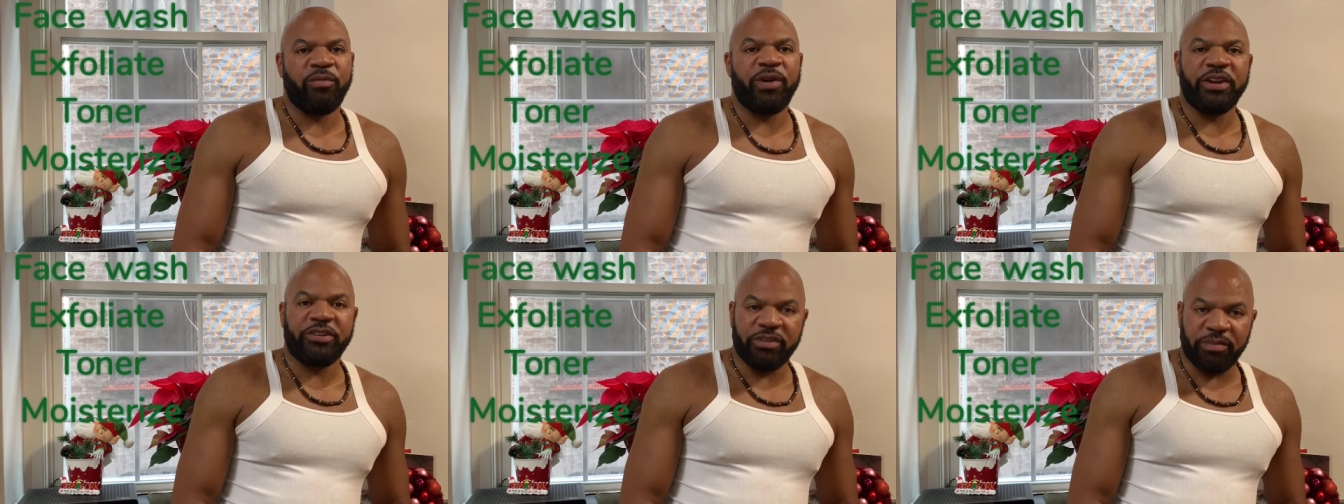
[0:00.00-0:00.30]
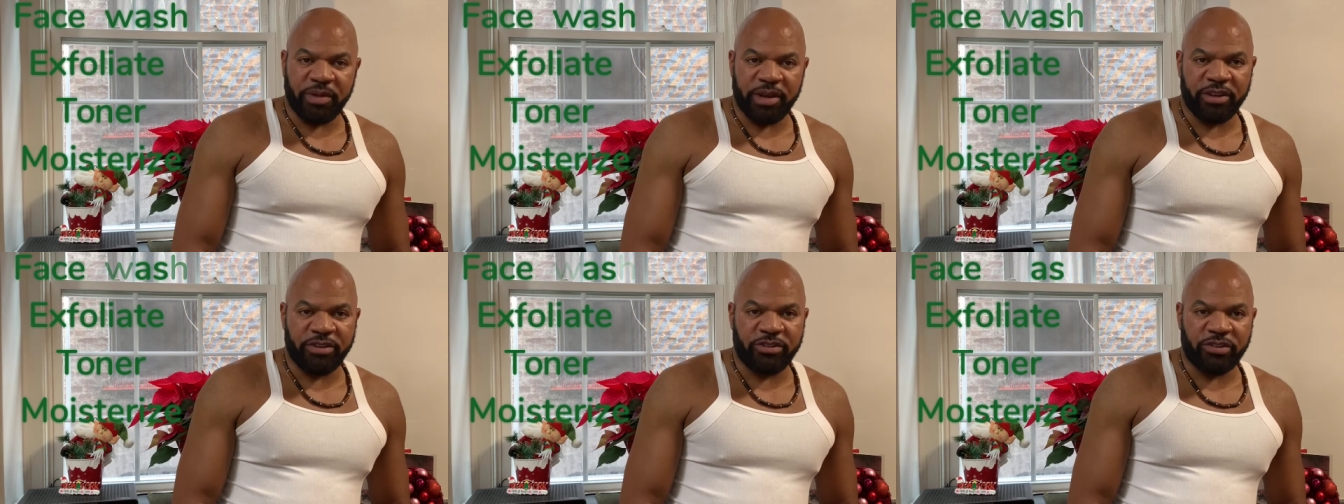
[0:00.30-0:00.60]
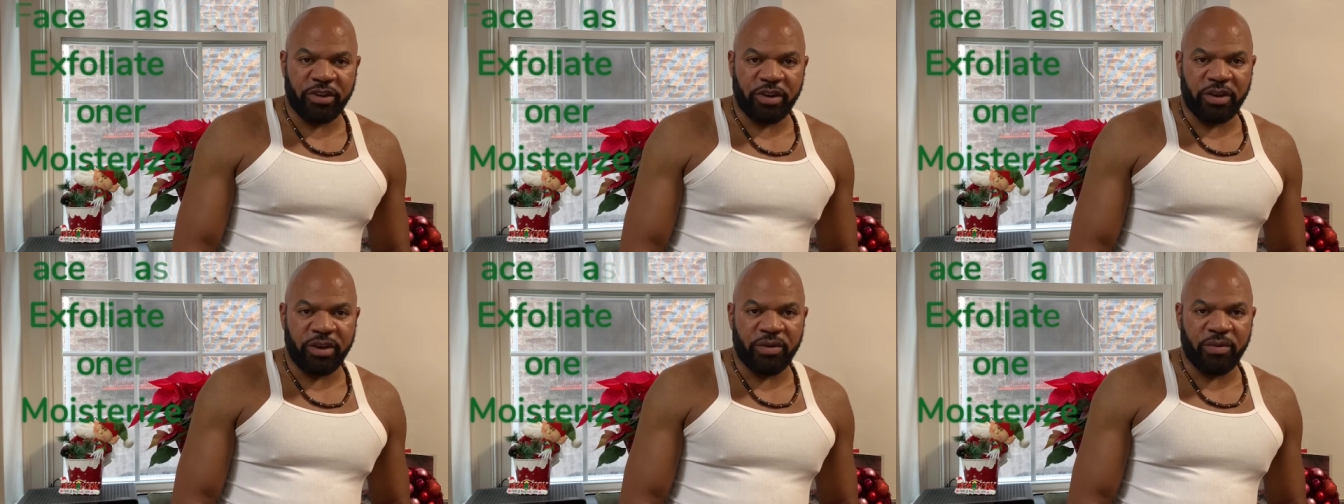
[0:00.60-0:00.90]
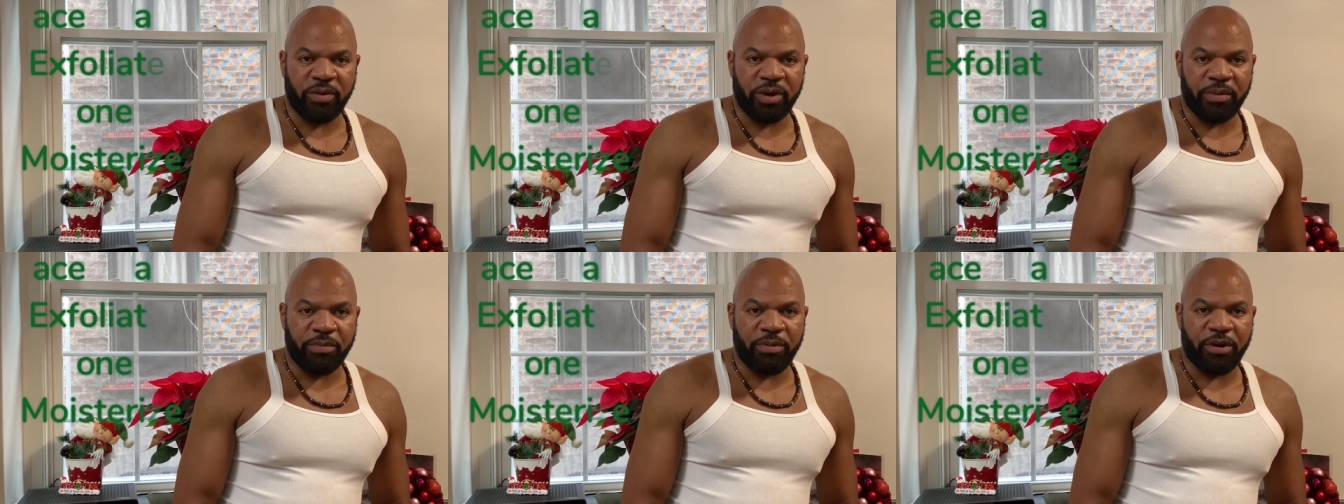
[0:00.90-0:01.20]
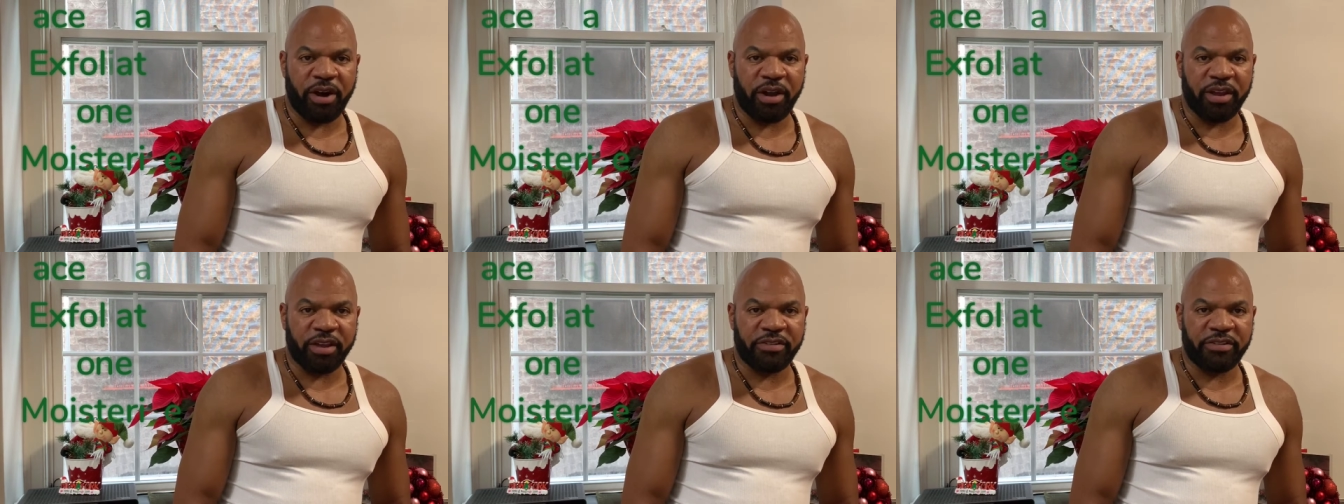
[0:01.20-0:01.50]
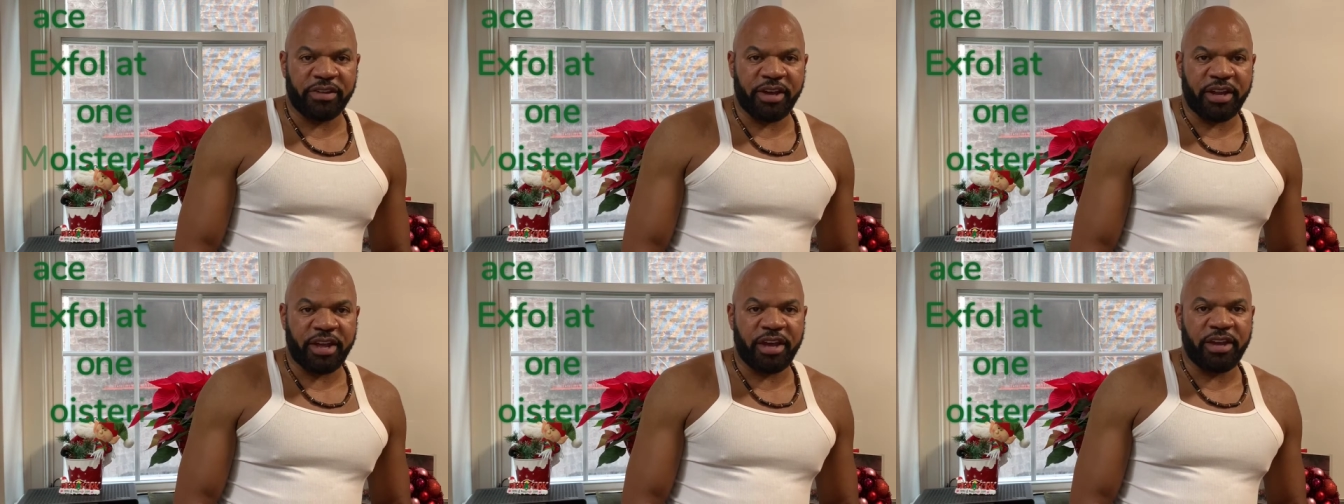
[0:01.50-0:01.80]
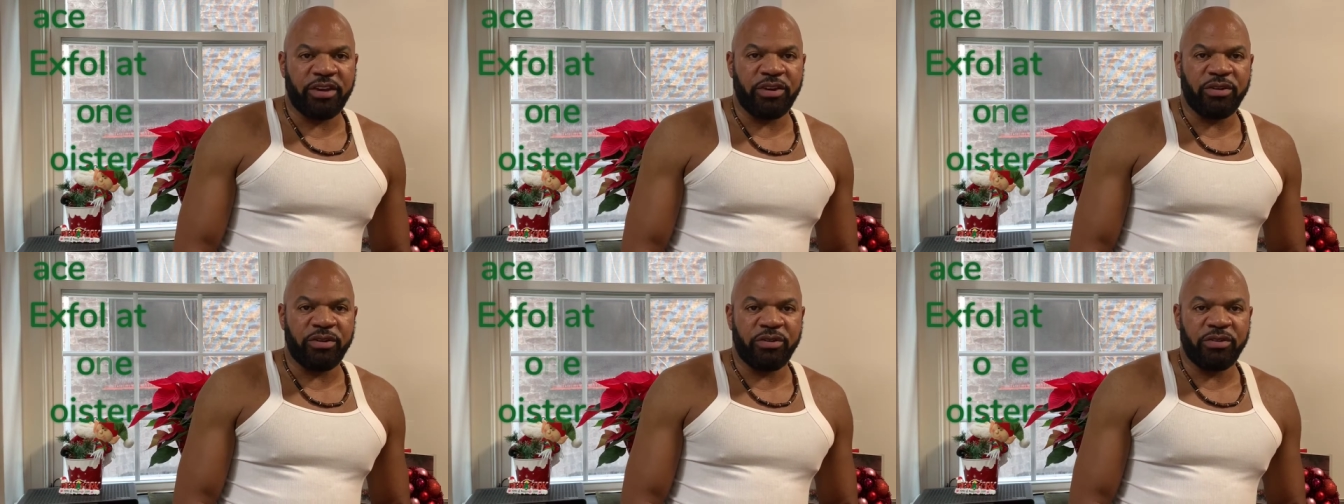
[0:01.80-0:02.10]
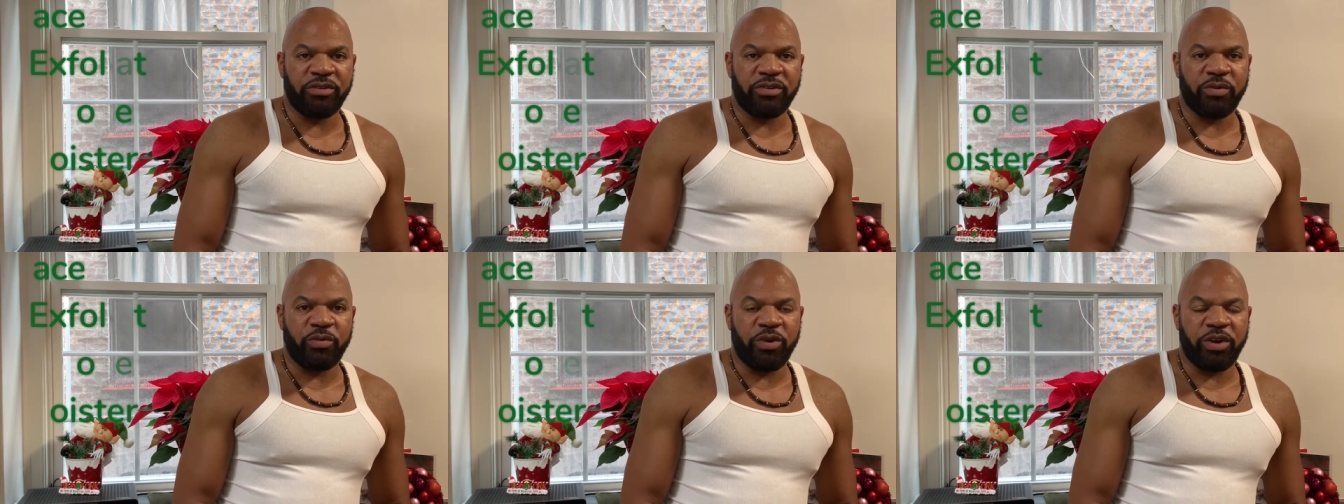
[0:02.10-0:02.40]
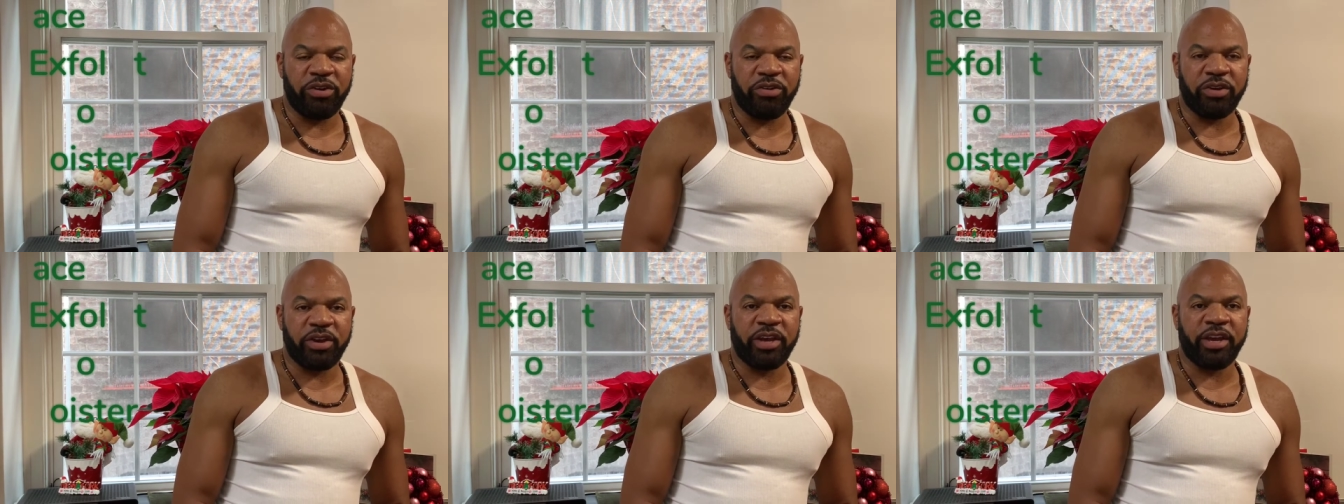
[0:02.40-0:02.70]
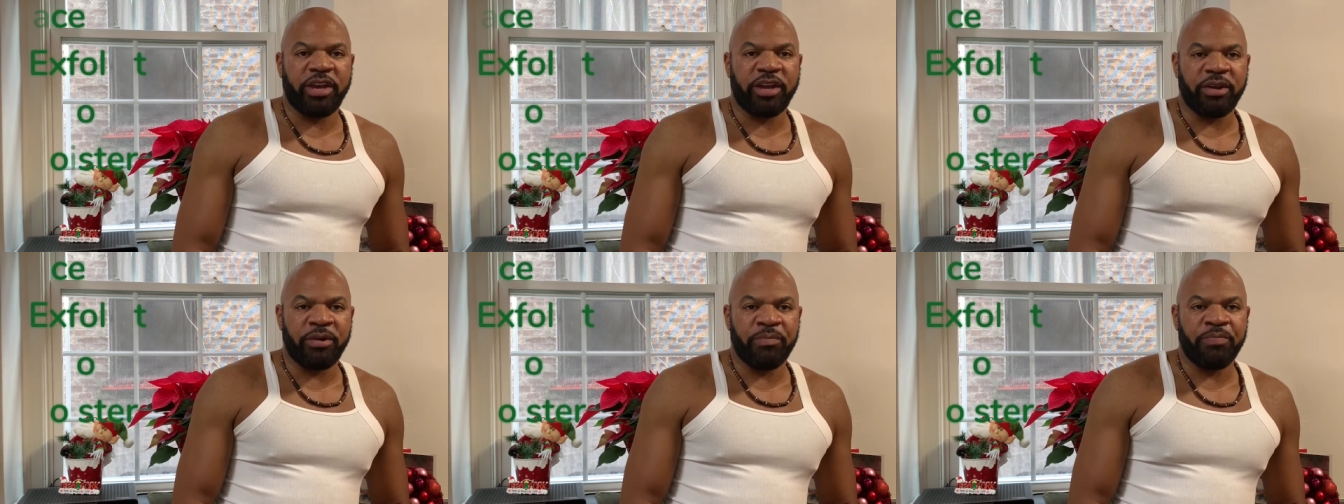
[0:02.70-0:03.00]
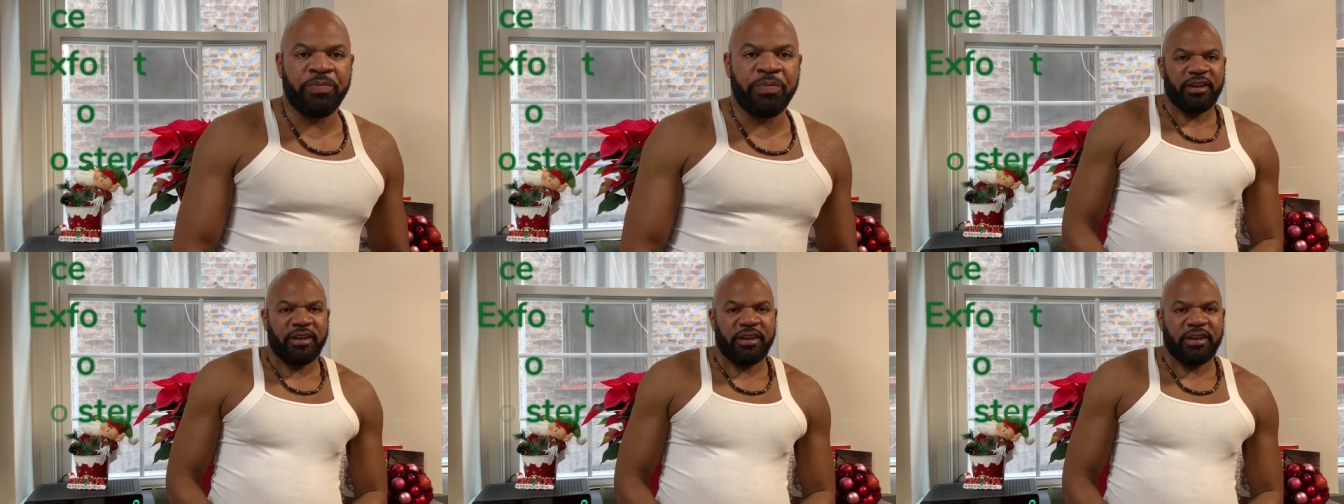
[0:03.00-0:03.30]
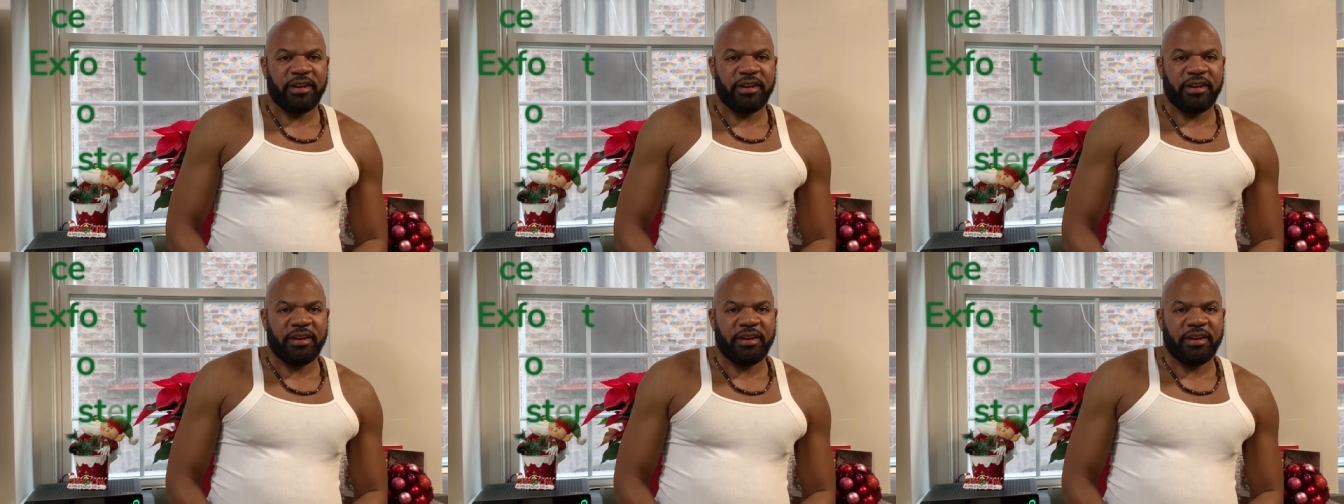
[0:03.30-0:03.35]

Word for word: regimen and show you what products that I use and where you can get them.